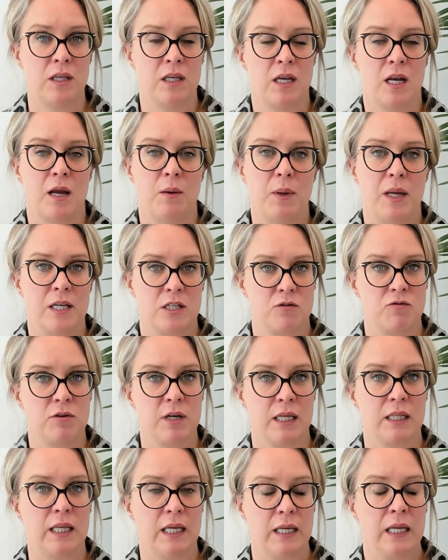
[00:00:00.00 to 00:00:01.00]
It's
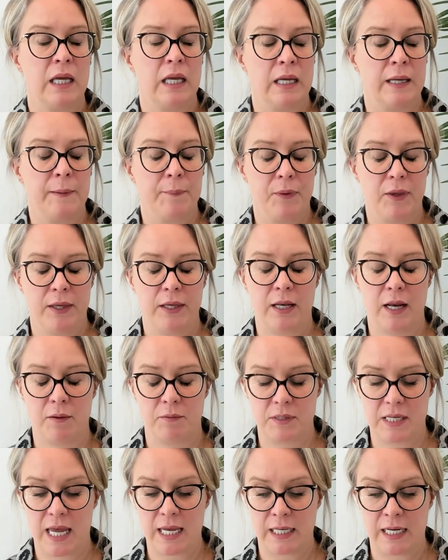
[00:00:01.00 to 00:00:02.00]
really,
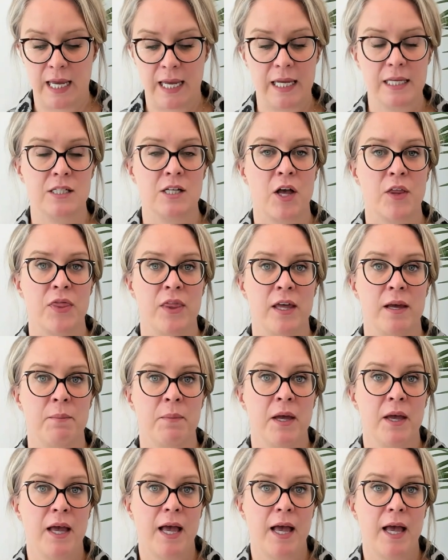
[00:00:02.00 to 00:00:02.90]
taking a hit on them.